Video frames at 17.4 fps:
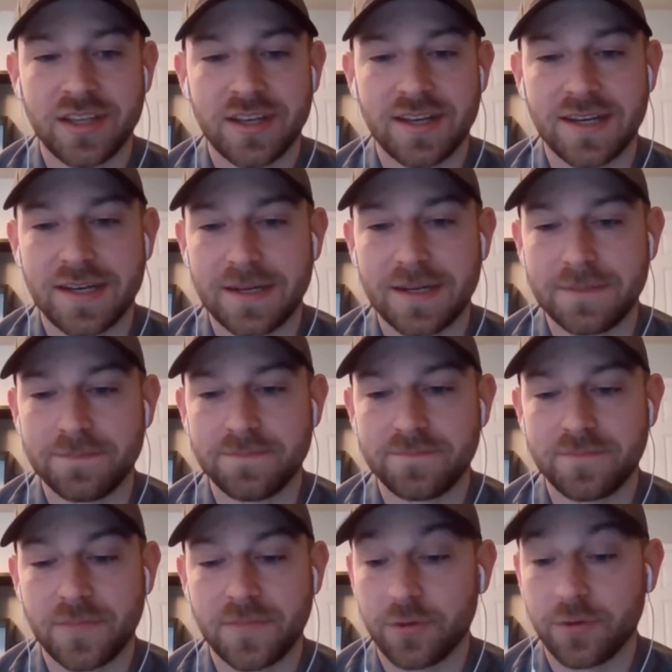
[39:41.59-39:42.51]

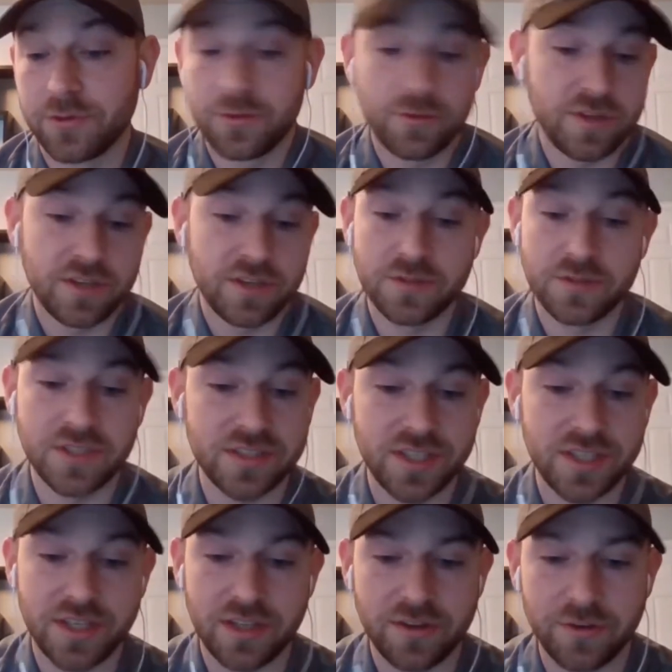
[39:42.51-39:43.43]
things with the
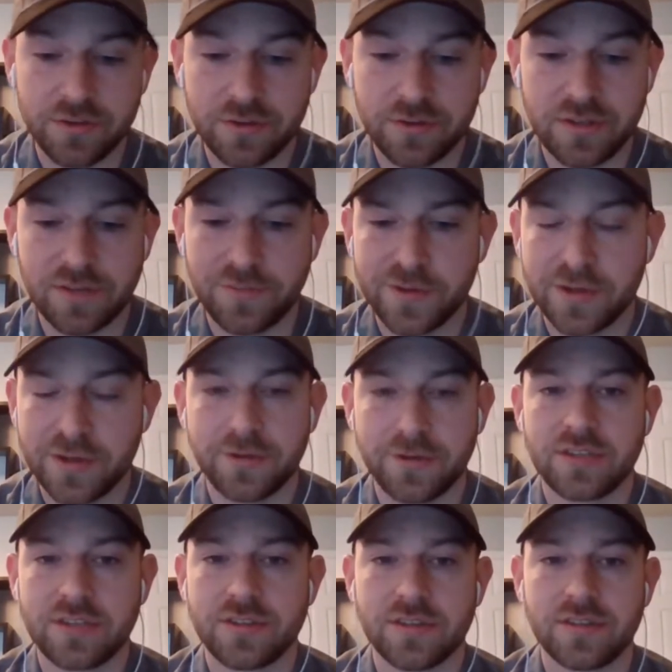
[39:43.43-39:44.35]
city, going through different
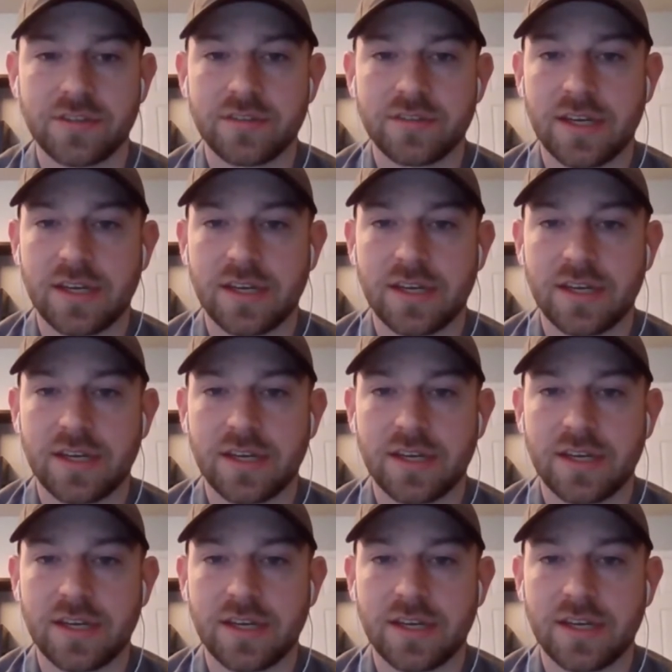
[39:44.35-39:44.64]
iterations.